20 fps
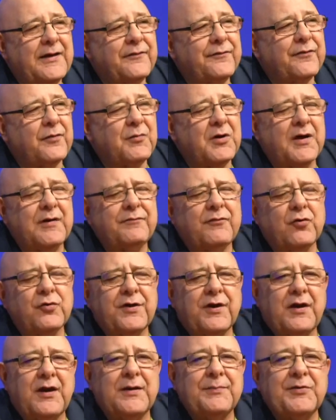from our
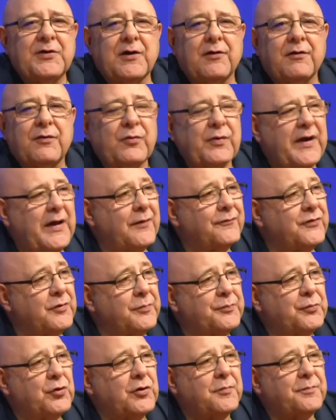vocabulary. We have to
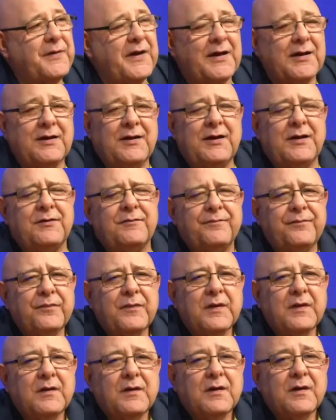put it back in.
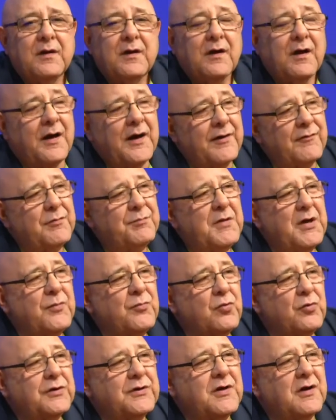I remember
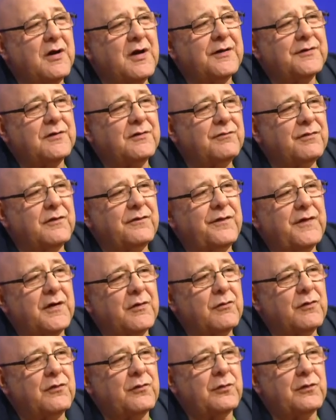when Carlton
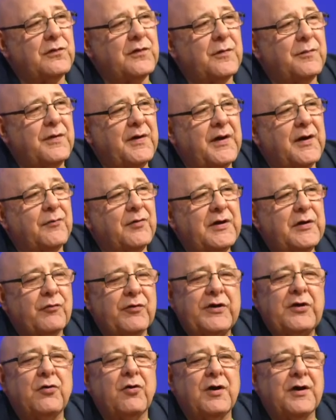Viveiros was the mayor and he
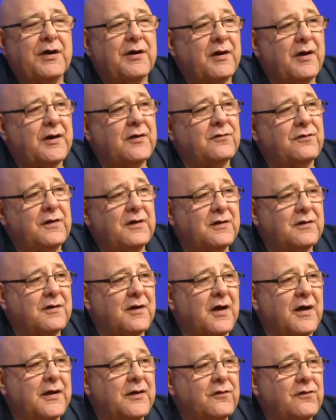reorganized the
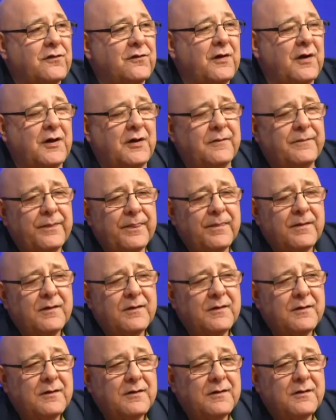entire city.
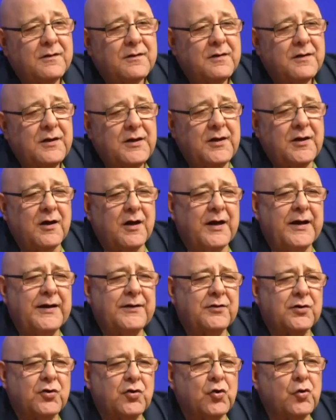He hired
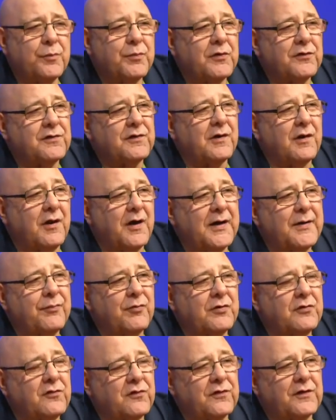the Coopers and
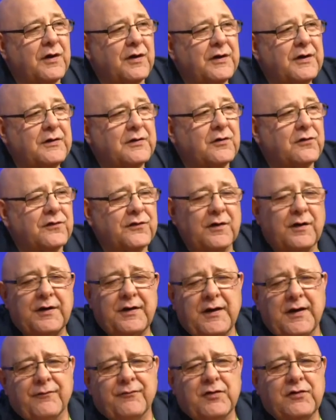Lybrand study to
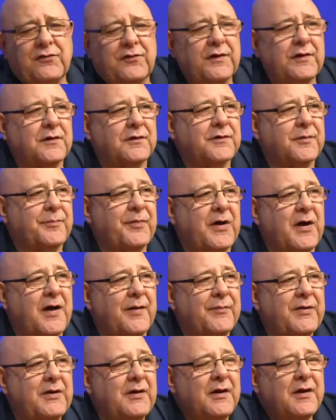study every single
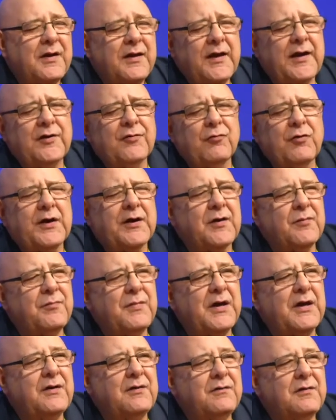department and
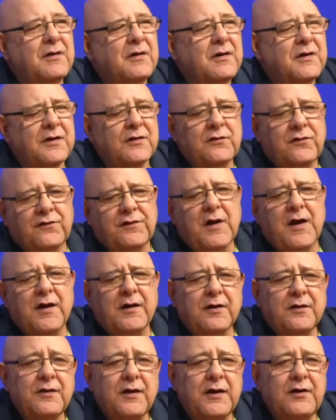recommend
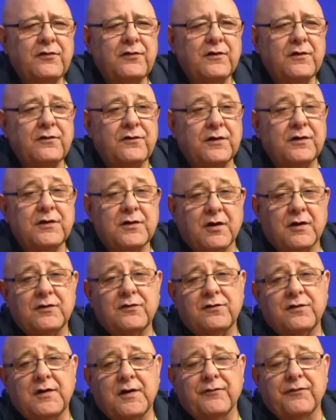consolidations and
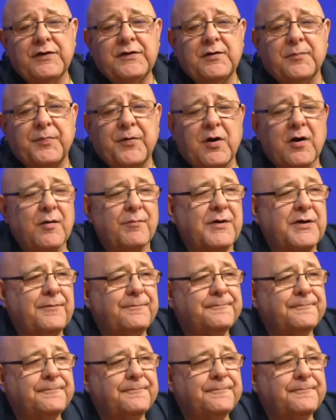cuts in every department.